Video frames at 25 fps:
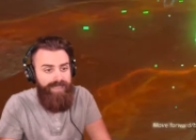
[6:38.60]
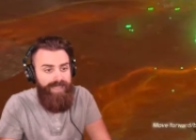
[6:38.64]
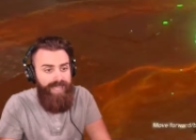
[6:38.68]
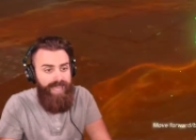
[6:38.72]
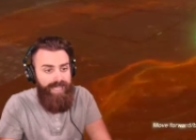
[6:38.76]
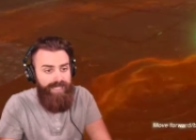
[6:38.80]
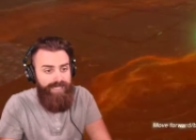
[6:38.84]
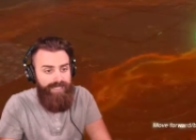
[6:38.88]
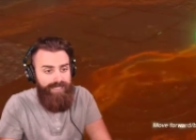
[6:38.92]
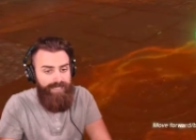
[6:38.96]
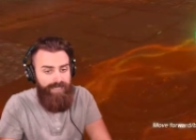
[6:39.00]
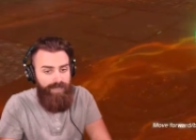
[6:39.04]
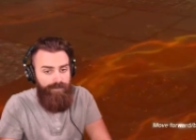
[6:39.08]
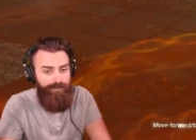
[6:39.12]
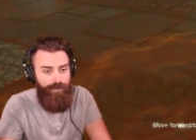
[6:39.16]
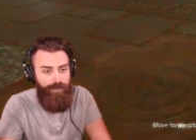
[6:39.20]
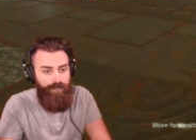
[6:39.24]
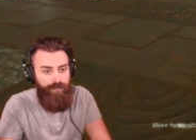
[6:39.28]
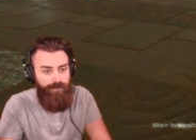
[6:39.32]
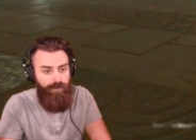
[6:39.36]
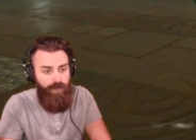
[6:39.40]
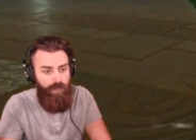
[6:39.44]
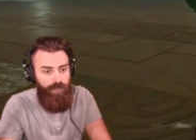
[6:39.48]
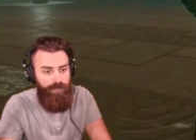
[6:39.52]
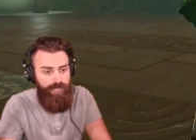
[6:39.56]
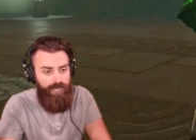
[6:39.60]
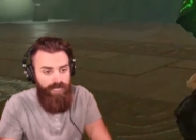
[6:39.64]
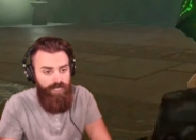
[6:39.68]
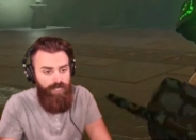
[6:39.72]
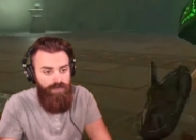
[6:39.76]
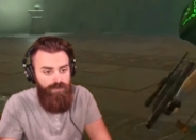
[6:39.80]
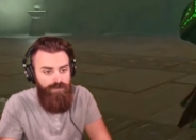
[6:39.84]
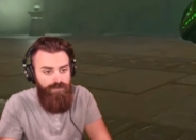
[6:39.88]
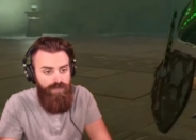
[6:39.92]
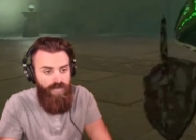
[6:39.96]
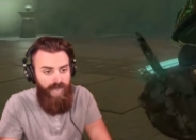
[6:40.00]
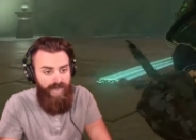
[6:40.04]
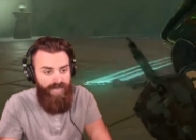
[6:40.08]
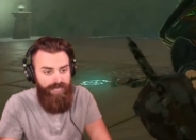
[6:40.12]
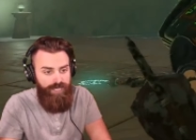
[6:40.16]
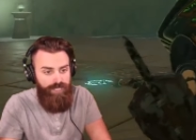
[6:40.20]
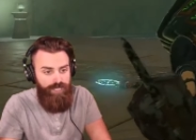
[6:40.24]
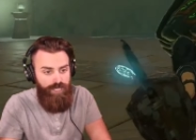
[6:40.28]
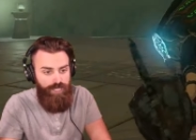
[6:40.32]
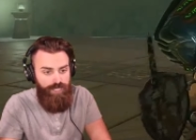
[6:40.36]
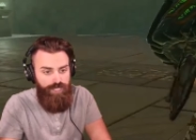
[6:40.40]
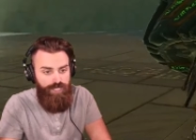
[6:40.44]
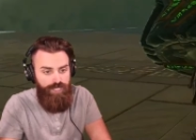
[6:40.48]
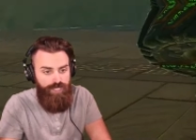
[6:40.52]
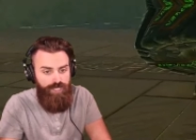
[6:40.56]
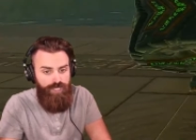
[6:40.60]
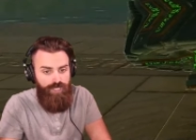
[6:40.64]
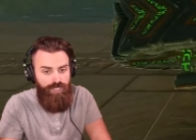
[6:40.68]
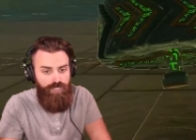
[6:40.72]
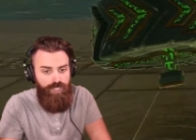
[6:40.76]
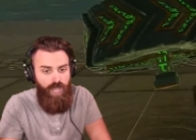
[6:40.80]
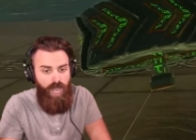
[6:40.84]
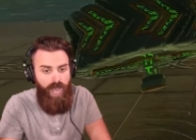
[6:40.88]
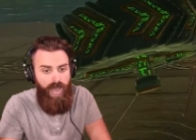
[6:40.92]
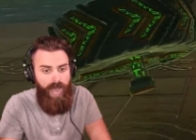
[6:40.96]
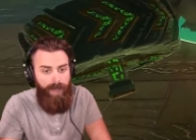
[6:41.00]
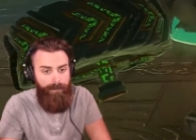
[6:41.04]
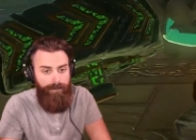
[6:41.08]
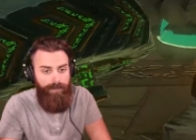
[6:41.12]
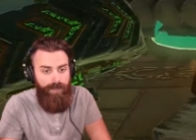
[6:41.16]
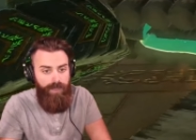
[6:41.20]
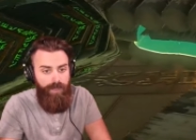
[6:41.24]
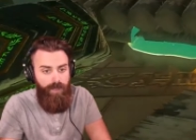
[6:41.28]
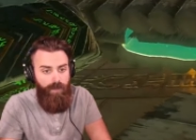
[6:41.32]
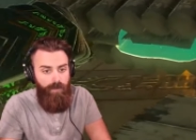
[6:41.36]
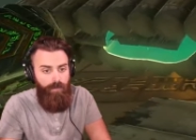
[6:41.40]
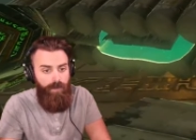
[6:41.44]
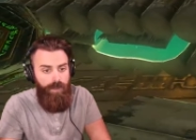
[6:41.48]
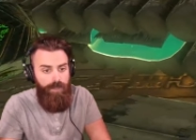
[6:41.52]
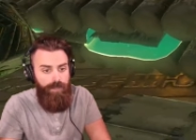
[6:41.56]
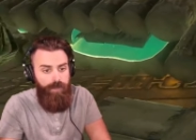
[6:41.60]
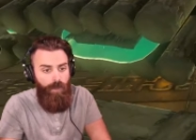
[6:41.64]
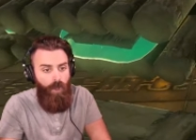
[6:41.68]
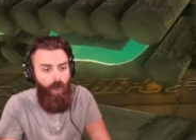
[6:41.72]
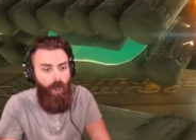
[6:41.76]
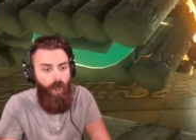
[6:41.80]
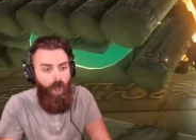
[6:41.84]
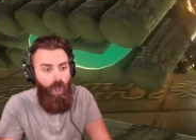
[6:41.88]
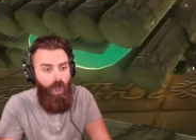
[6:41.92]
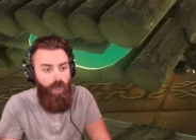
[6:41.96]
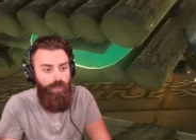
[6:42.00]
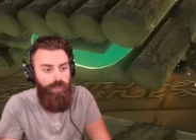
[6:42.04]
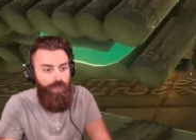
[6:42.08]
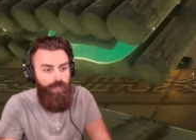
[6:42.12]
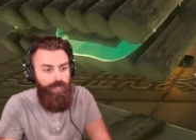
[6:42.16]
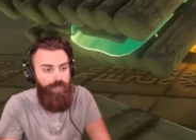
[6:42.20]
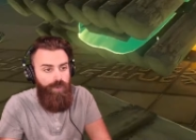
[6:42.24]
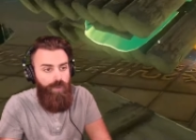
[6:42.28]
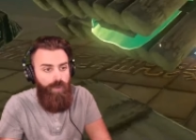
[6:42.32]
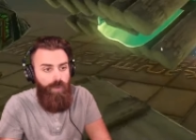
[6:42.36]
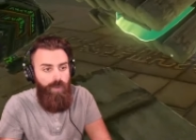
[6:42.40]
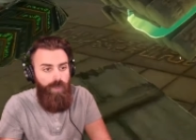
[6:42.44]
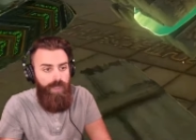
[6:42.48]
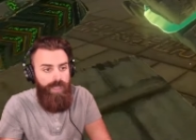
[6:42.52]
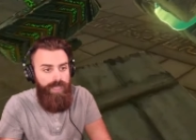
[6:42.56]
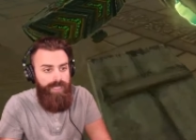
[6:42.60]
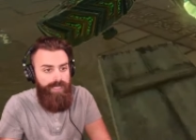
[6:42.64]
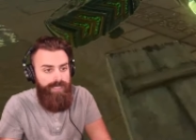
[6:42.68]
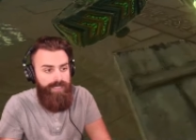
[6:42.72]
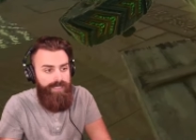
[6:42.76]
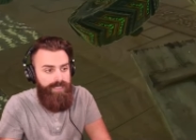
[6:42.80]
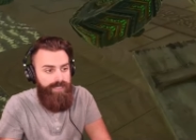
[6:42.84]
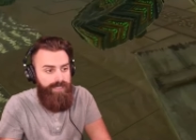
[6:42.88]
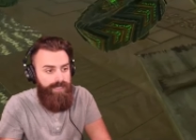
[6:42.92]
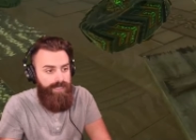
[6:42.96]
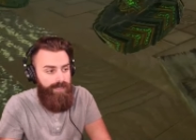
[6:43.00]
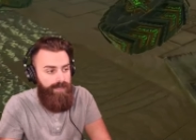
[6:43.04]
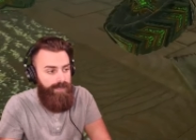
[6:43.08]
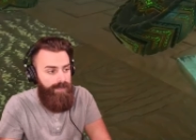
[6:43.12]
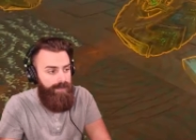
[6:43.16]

this. First of all, can you guys just stop with all the noise?